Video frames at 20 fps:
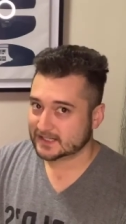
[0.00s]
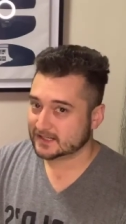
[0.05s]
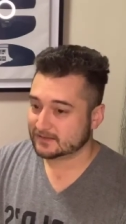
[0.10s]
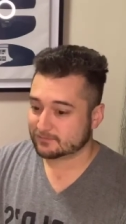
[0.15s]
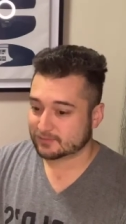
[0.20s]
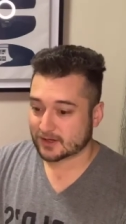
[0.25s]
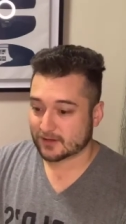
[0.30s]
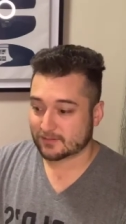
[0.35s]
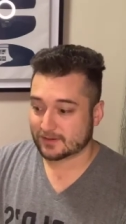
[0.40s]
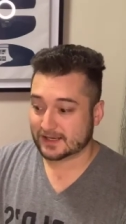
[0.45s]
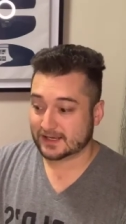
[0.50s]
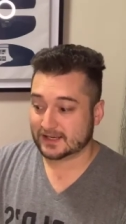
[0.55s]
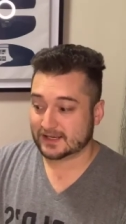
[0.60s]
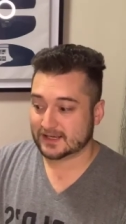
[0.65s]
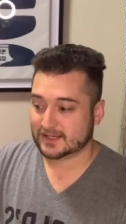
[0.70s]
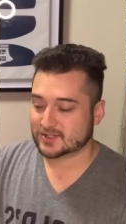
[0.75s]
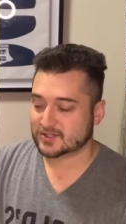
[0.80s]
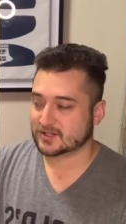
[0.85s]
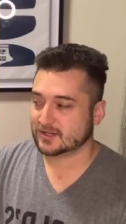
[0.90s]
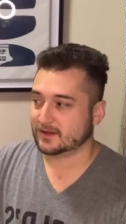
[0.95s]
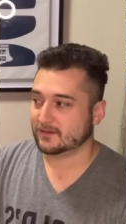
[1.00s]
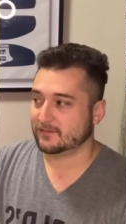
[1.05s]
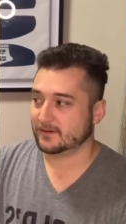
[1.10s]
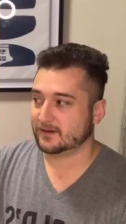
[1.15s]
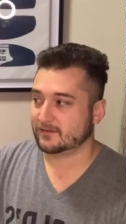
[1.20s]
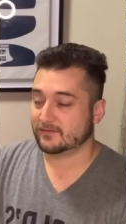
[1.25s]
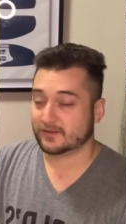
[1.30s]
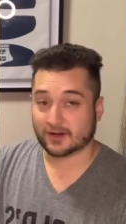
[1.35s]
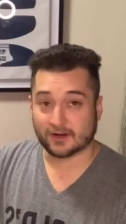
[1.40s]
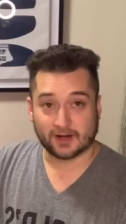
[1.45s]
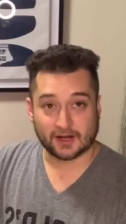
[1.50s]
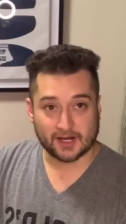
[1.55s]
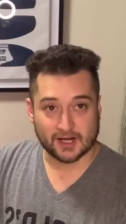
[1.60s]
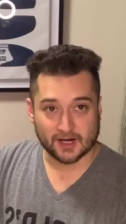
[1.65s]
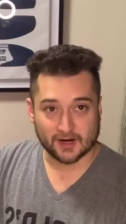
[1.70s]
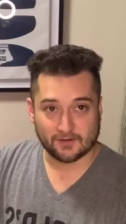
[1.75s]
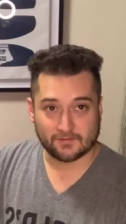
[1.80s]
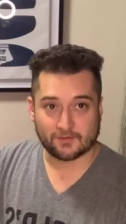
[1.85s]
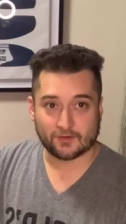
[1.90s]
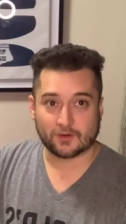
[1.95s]
probably need to be very
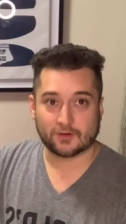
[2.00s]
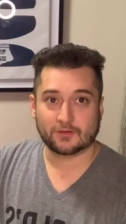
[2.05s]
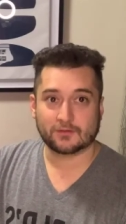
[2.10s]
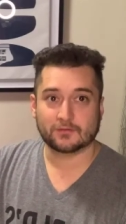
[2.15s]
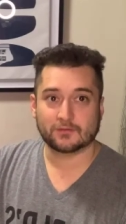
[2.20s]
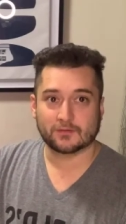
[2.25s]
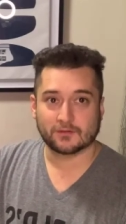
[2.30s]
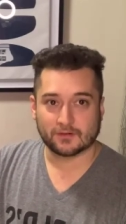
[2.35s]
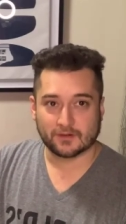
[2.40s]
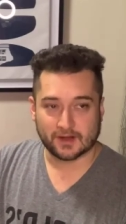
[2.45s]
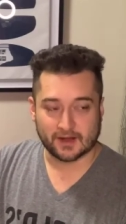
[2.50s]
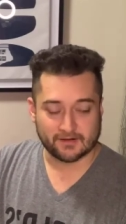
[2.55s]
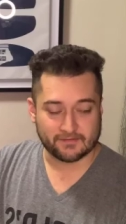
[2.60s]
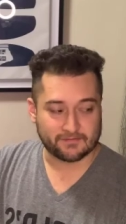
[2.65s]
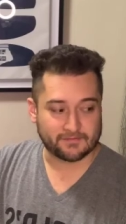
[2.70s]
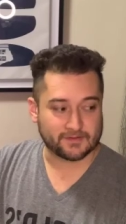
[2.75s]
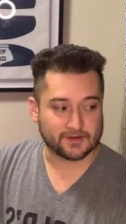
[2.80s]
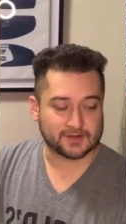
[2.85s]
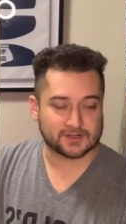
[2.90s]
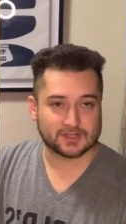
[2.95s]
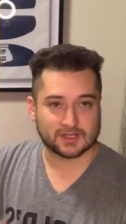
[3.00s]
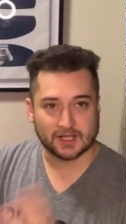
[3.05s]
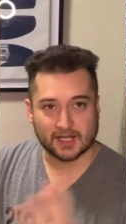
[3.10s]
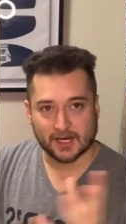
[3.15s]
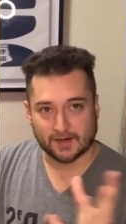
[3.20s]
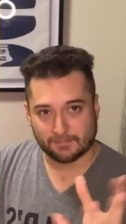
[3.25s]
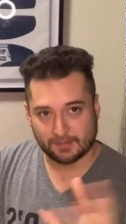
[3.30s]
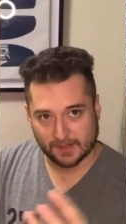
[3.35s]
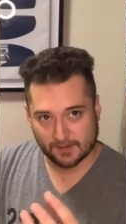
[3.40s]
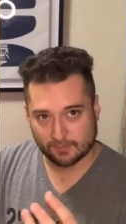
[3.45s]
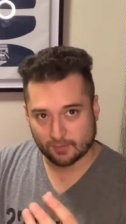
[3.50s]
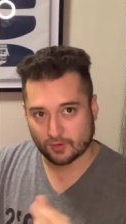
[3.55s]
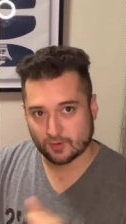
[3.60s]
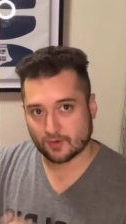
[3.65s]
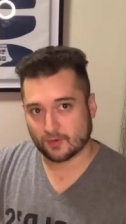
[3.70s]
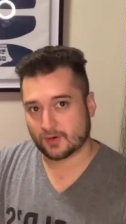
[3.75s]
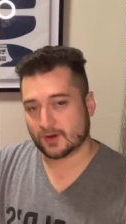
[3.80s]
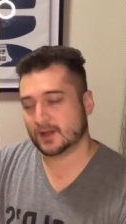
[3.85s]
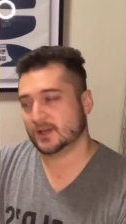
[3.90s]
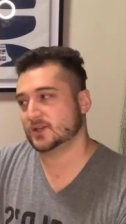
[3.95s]
careful if there's a lot of people
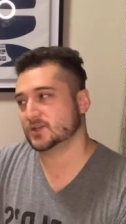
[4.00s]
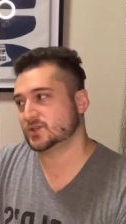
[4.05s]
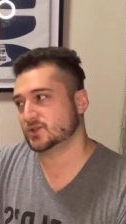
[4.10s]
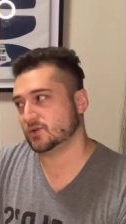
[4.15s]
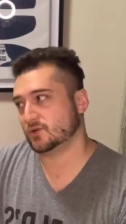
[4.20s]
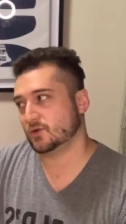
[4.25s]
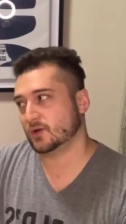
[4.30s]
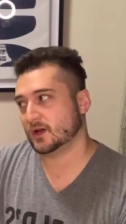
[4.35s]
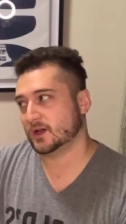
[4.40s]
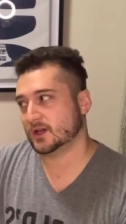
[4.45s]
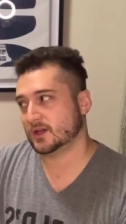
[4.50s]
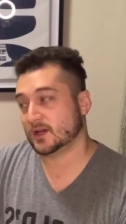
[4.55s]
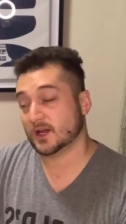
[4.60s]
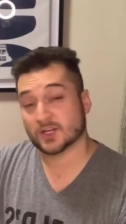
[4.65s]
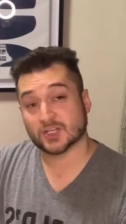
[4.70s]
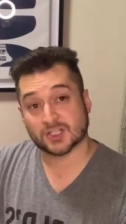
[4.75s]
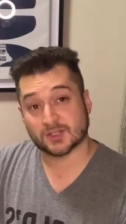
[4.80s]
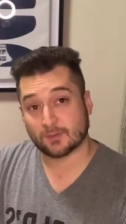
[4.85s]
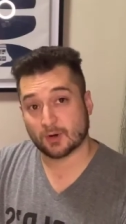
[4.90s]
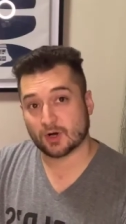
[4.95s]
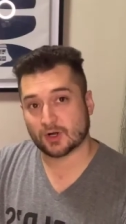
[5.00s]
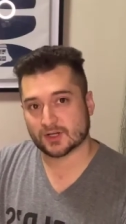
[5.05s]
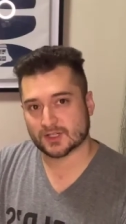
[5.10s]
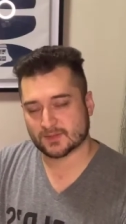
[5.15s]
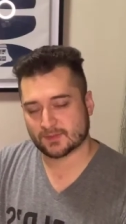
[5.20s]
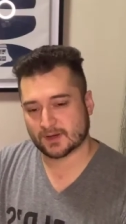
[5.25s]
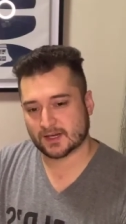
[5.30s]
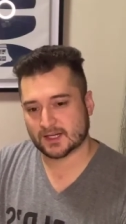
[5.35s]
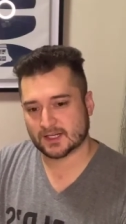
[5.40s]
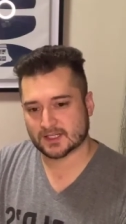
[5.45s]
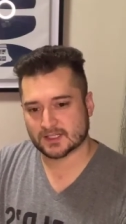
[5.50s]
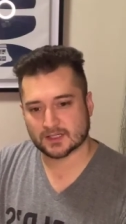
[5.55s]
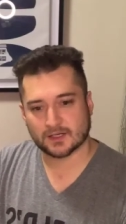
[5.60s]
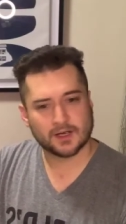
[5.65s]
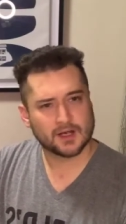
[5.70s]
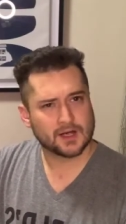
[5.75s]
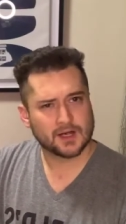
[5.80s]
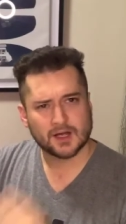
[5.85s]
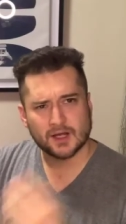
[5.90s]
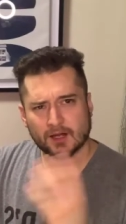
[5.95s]
going into a, a small space.
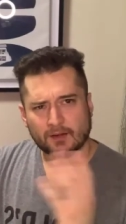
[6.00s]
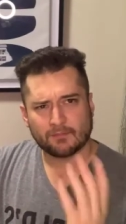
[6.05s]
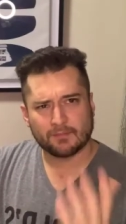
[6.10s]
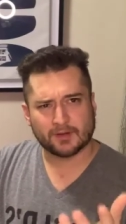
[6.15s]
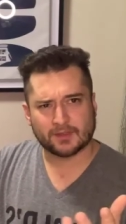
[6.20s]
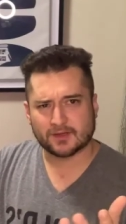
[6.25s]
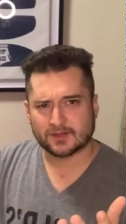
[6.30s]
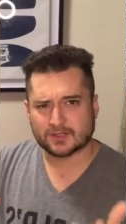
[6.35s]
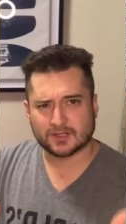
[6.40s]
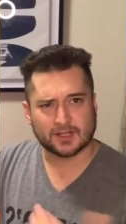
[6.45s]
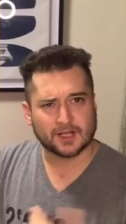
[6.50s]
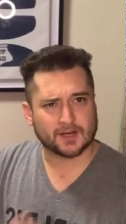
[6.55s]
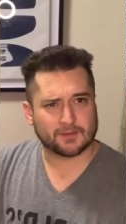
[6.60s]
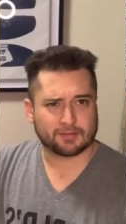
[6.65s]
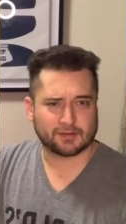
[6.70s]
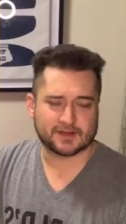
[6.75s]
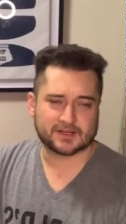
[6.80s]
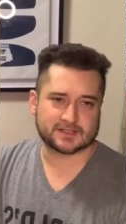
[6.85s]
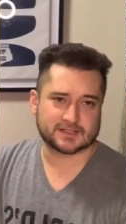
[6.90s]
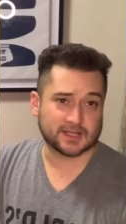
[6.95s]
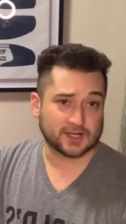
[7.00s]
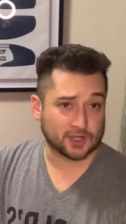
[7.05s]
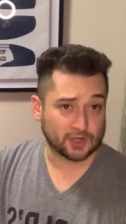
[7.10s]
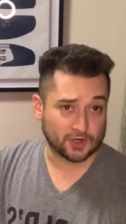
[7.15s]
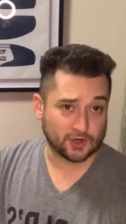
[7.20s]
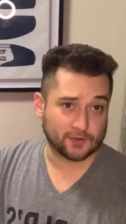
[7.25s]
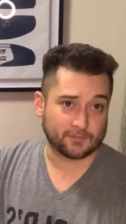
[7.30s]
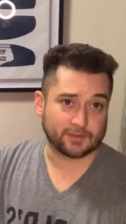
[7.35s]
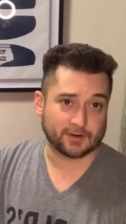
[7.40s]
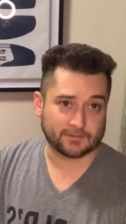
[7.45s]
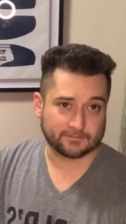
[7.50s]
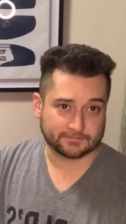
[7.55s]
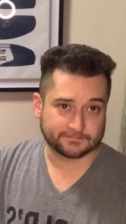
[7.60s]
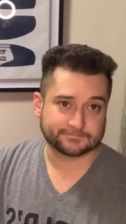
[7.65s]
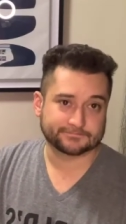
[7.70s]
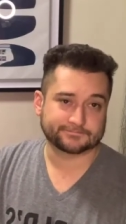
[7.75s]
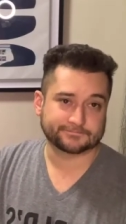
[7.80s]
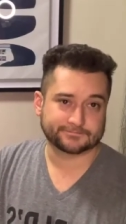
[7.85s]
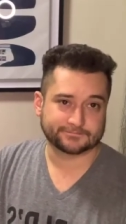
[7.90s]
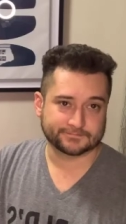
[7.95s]
But there's a lot of places that could open,
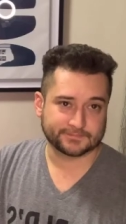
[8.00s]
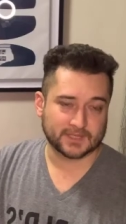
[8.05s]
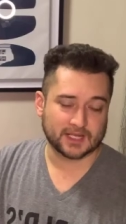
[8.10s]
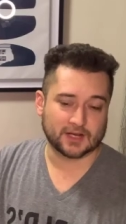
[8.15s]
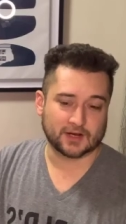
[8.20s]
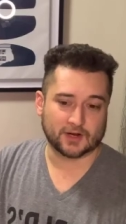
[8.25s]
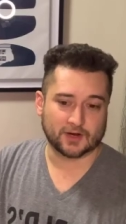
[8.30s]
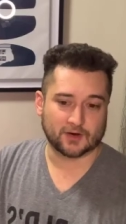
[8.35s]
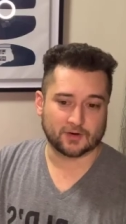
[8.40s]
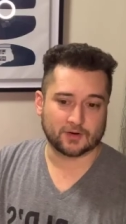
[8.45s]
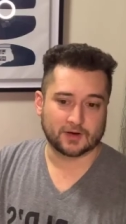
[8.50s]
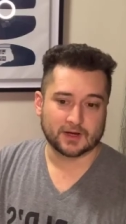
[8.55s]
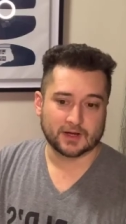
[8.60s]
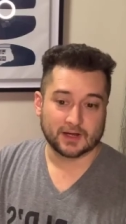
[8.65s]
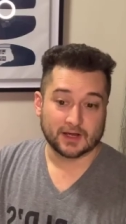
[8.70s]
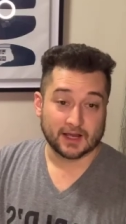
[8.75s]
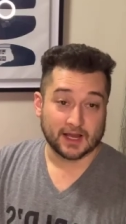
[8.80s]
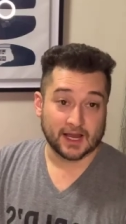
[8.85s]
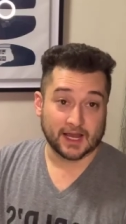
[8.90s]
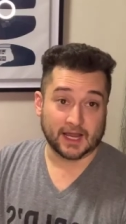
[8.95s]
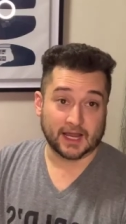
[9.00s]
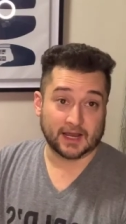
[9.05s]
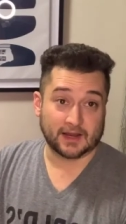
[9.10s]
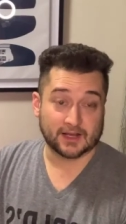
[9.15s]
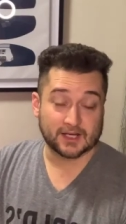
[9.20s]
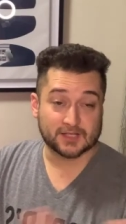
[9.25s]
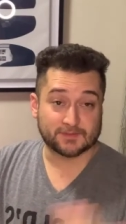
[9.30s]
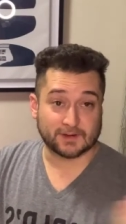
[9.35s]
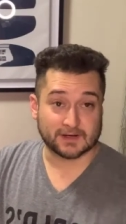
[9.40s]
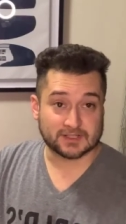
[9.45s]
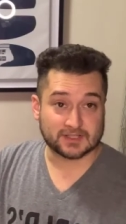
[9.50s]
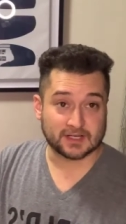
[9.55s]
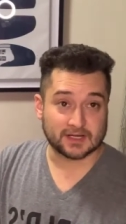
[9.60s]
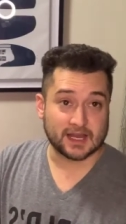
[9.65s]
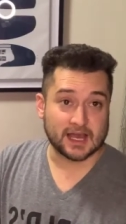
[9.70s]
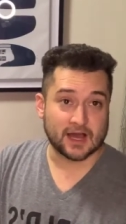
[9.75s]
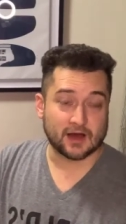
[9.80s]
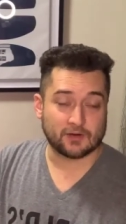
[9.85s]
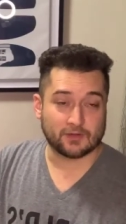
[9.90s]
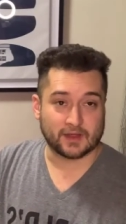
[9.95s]
you know, and especially
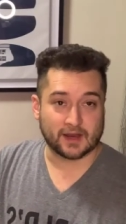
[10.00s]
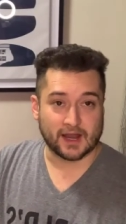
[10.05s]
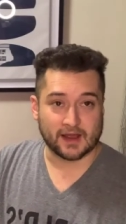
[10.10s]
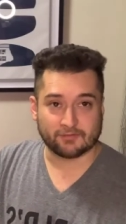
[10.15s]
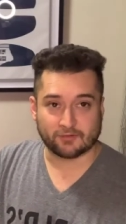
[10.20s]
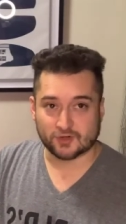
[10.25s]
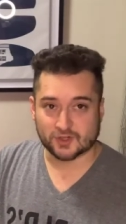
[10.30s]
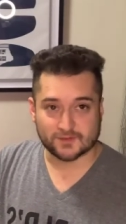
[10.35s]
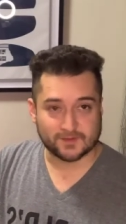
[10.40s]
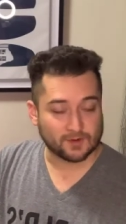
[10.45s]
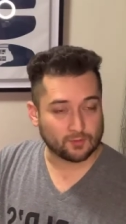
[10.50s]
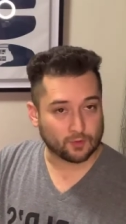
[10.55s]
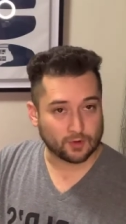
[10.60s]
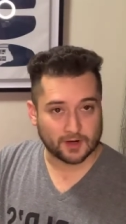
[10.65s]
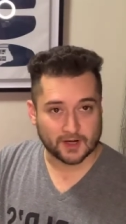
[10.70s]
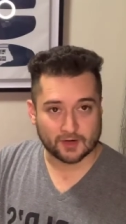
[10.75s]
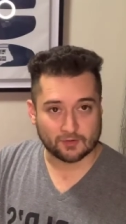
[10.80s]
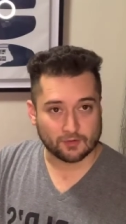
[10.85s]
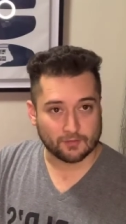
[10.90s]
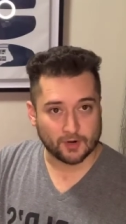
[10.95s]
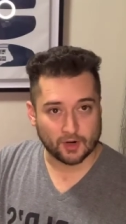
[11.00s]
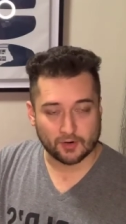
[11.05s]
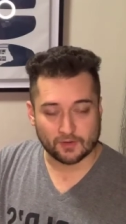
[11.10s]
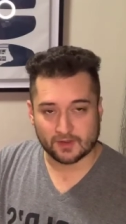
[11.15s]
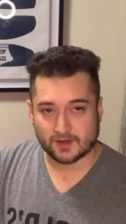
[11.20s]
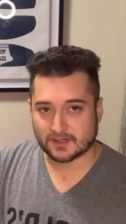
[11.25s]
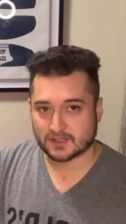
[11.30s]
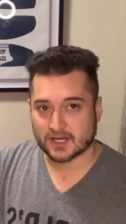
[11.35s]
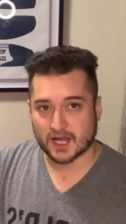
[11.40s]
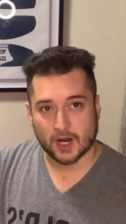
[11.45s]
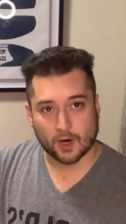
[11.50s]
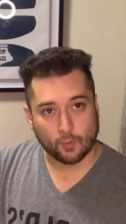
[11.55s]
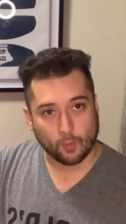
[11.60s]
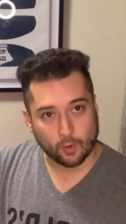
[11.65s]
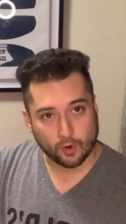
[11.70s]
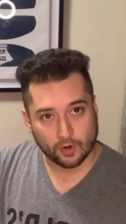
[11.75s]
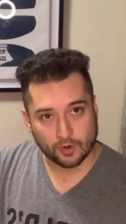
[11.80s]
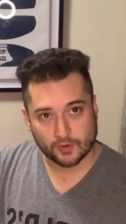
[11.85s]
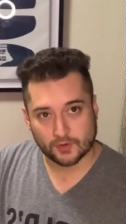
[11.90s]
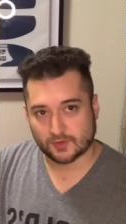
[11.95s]
now that everyone's been working remote in the entire
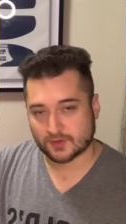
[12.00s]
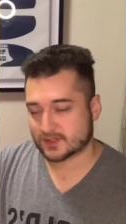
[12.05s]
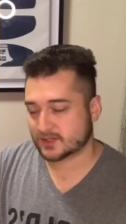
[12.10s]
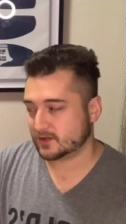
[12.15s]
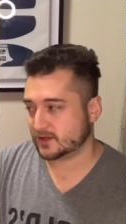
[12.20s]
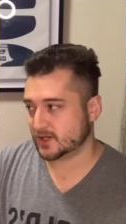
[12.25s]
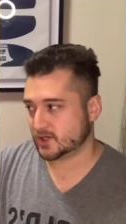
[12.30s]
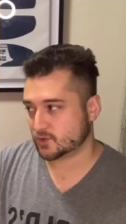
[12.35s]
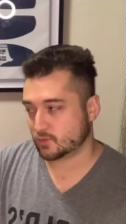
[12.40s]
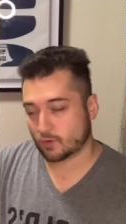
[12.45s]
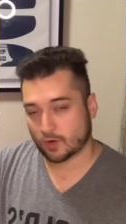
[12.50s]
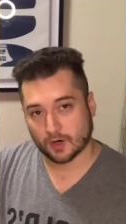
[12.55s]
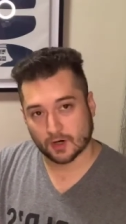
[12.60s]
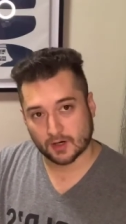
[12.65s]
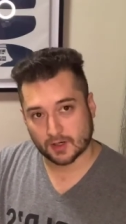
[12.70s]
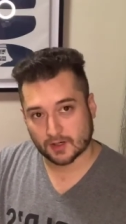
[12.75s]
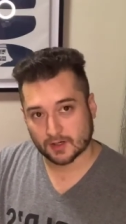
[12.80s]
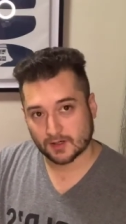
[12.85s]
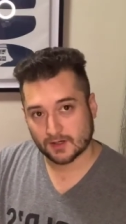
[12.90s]
world who still has work.